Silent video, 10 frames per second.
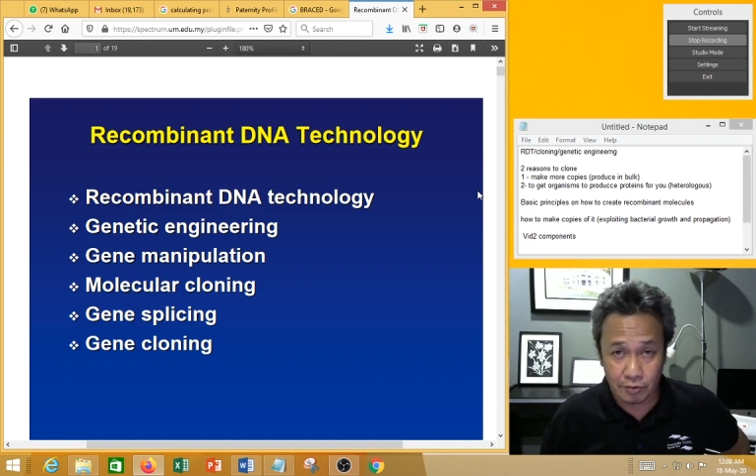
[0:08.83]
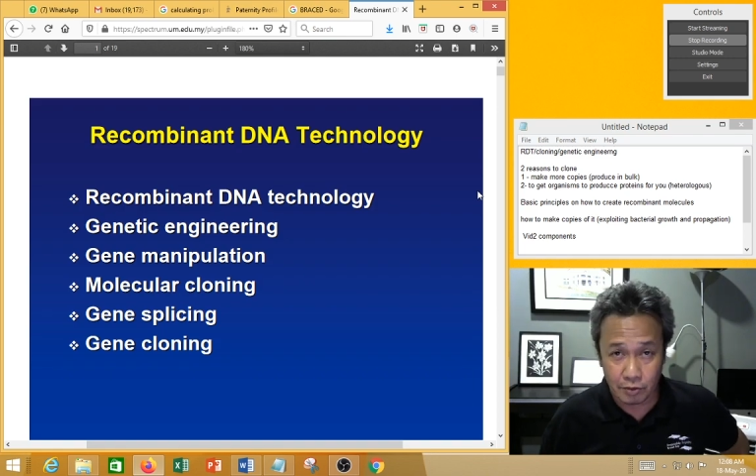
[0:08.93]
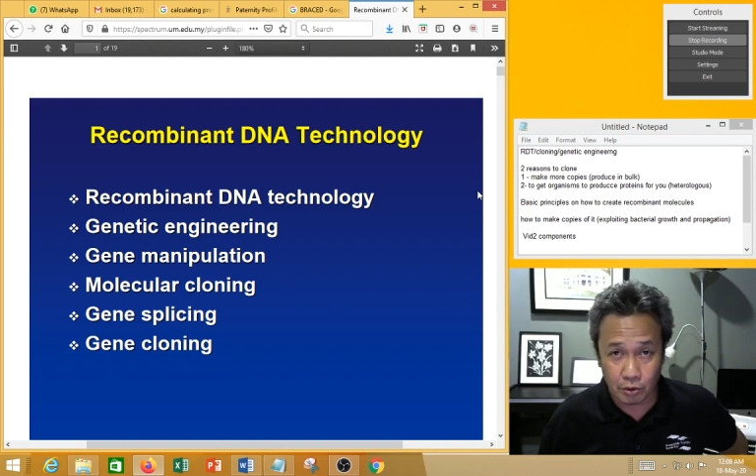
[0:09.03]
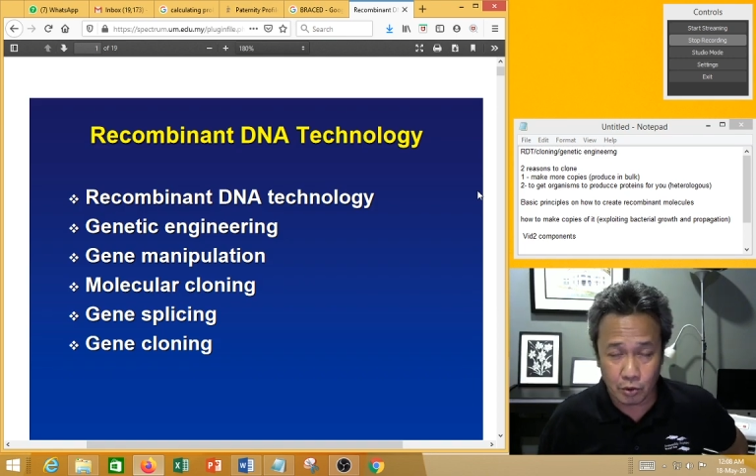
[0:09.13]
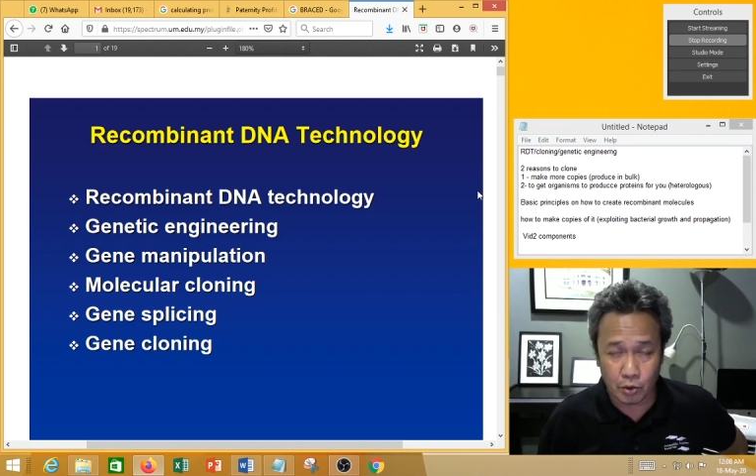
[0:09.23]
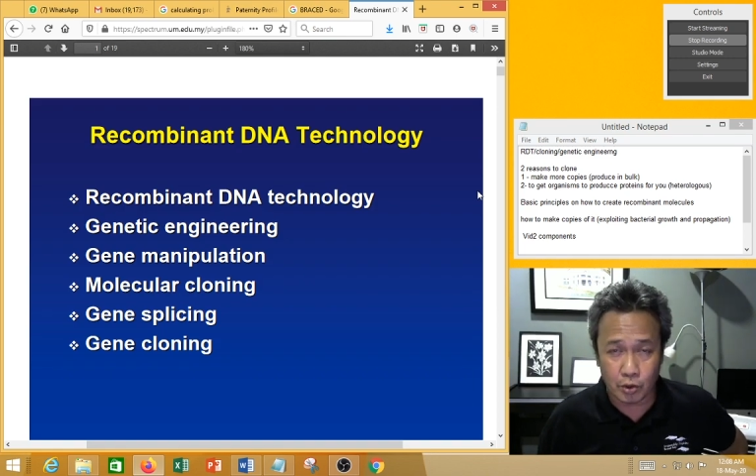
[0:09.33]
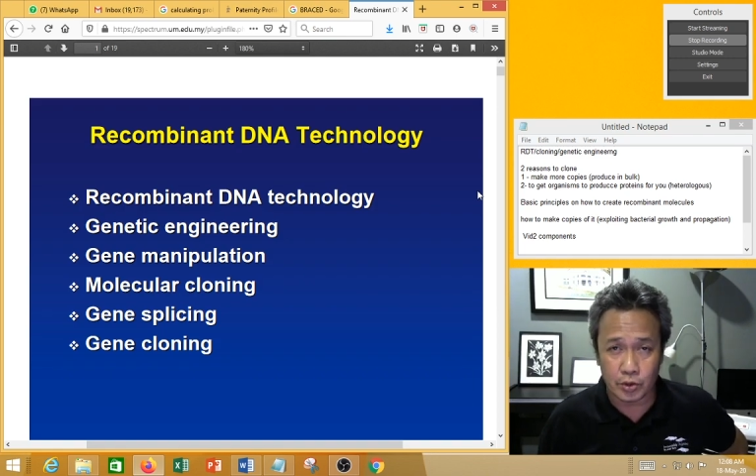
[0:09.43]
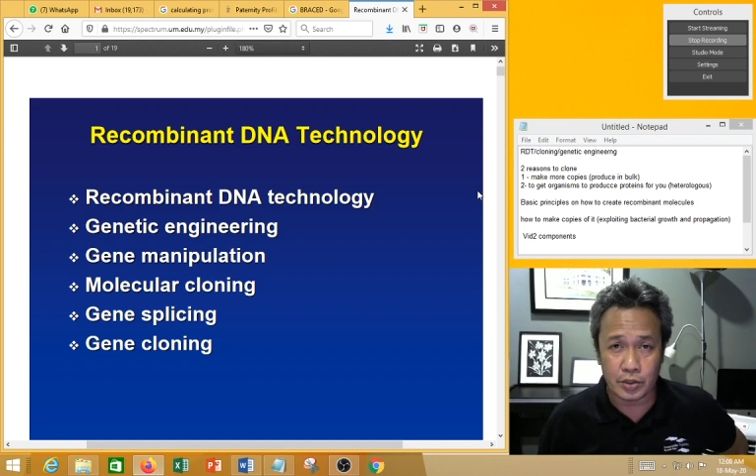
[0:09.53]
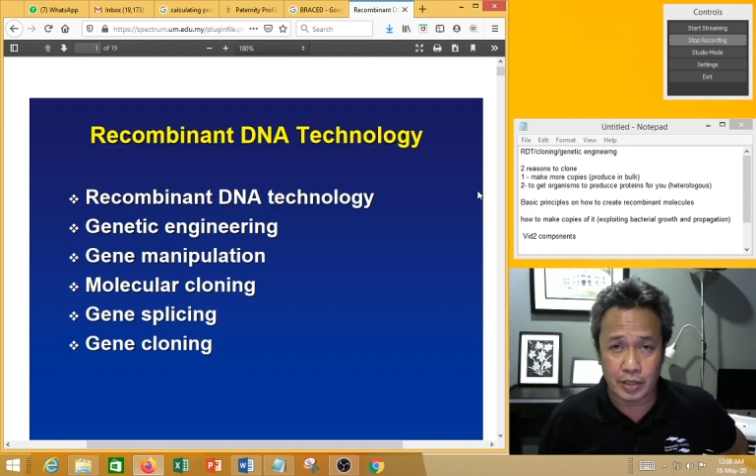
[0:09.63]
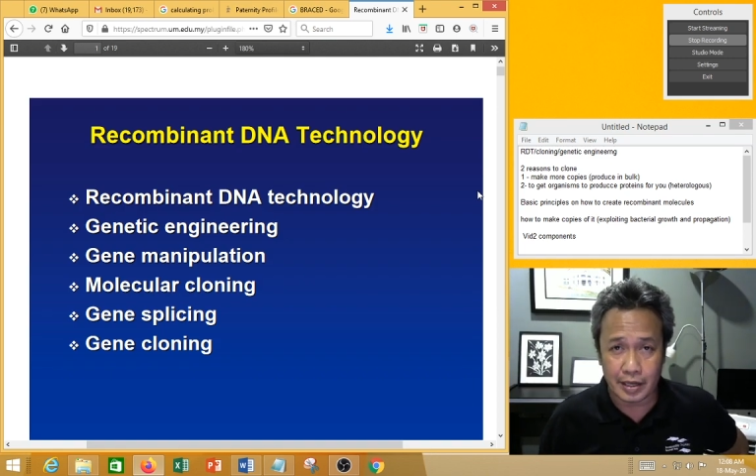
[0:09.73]
your
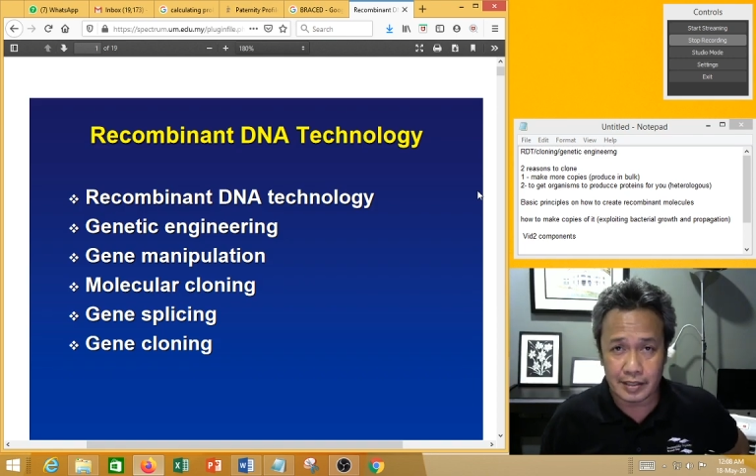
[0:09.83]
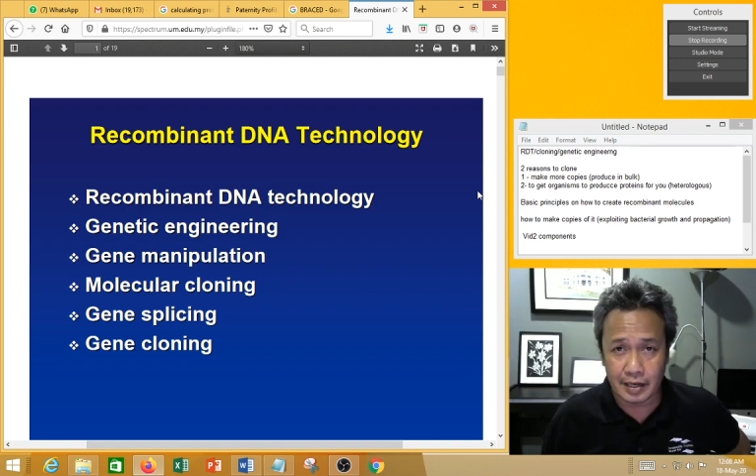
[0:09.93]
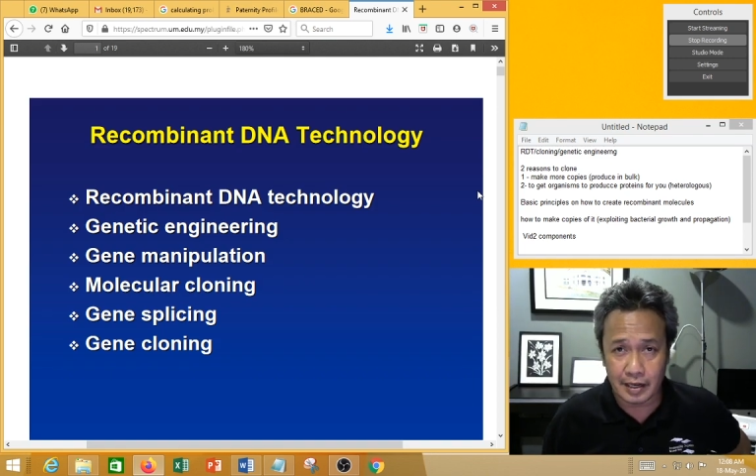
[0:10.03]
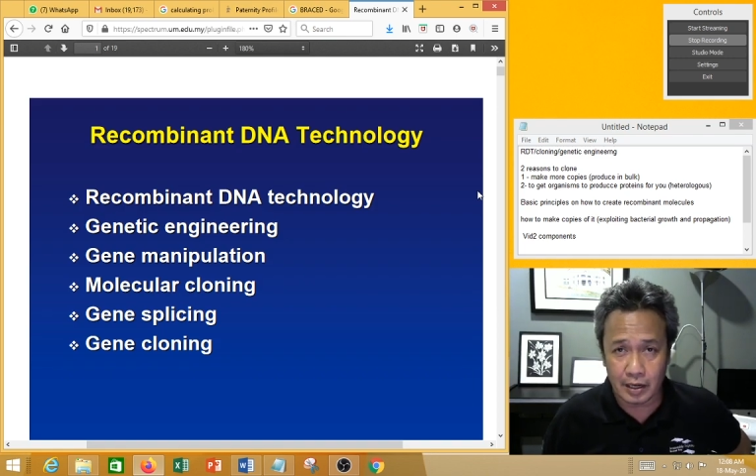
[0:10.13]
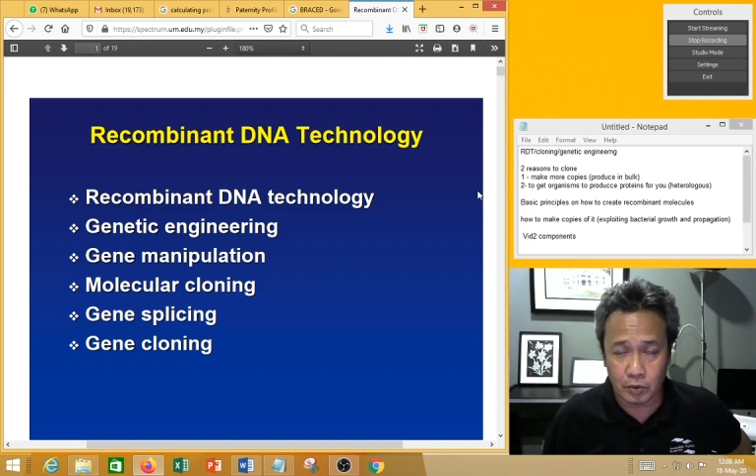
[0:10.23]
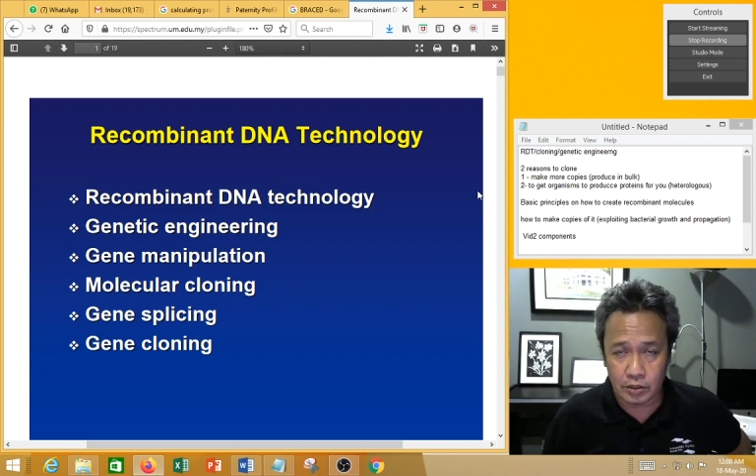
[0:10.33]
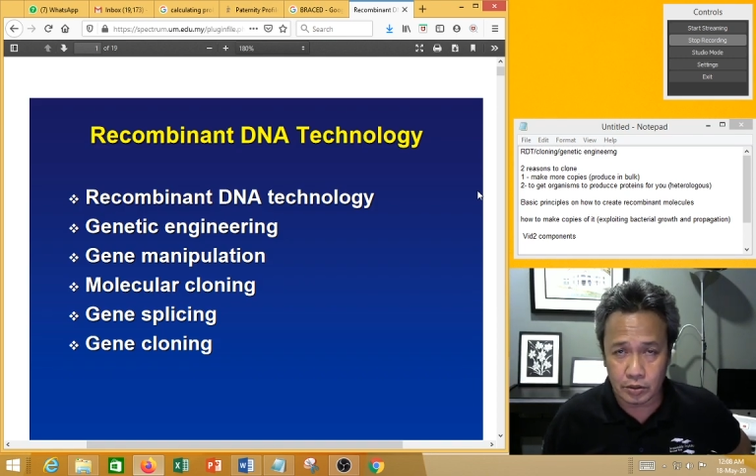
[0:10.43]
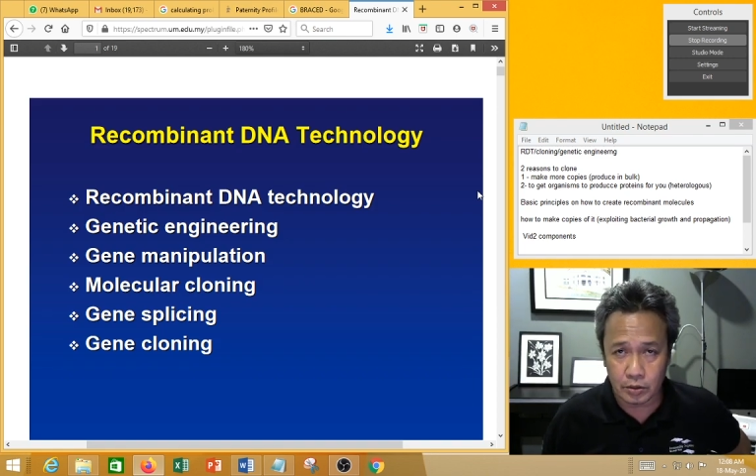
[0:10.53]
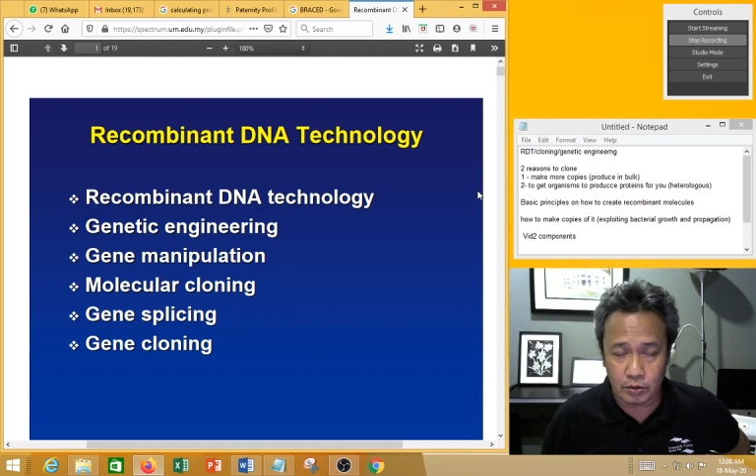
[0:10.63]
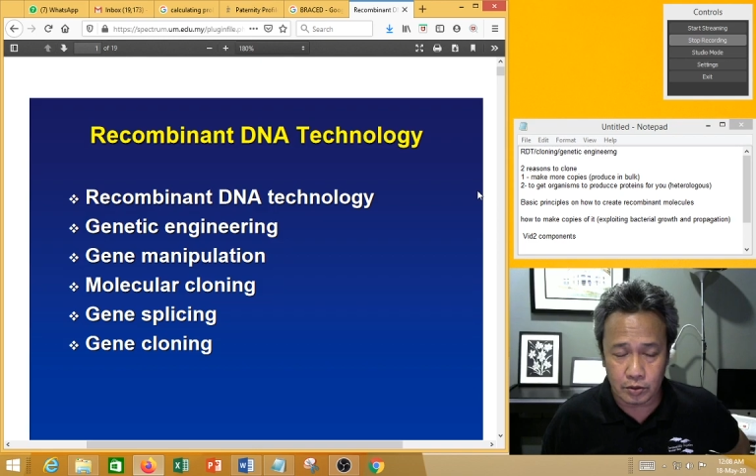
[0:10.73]
course, SIL
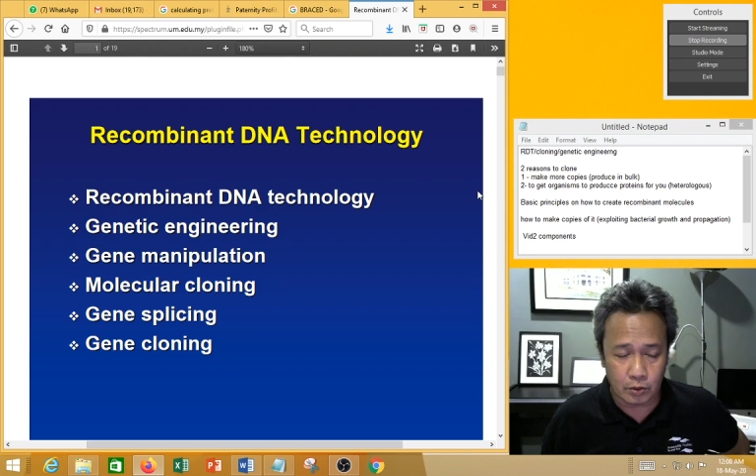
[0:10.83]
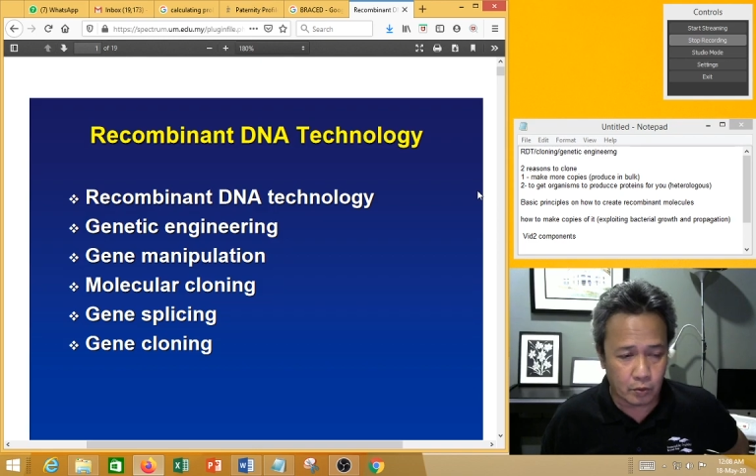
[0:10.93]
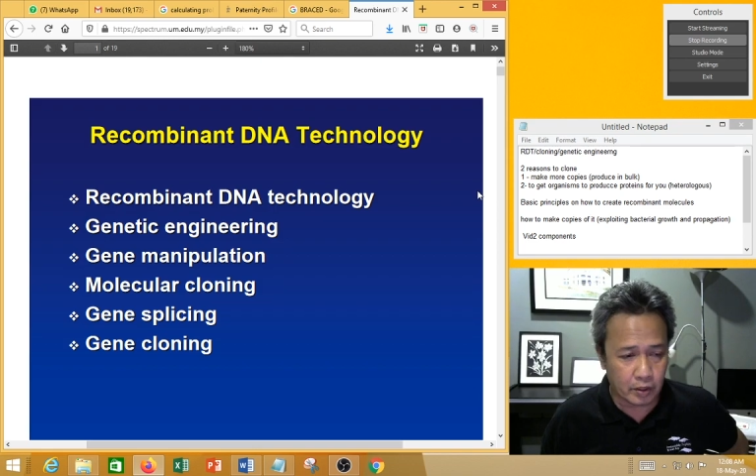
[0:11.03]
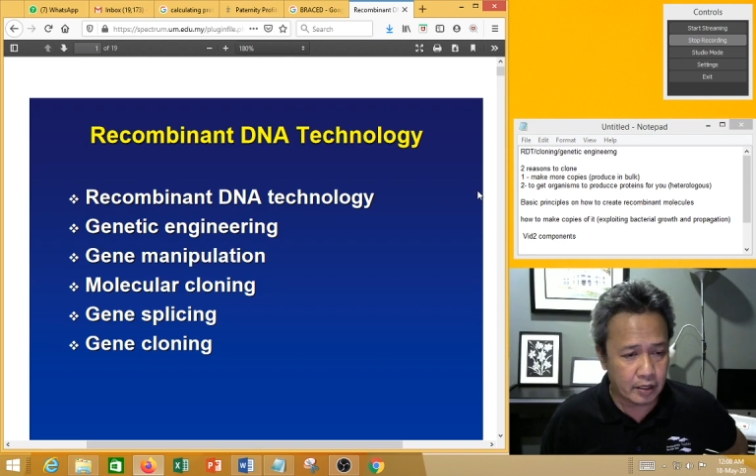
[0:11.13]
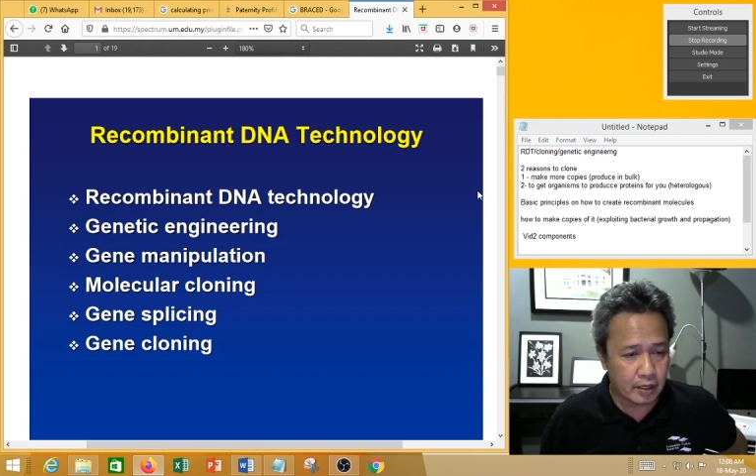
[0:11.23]
1001.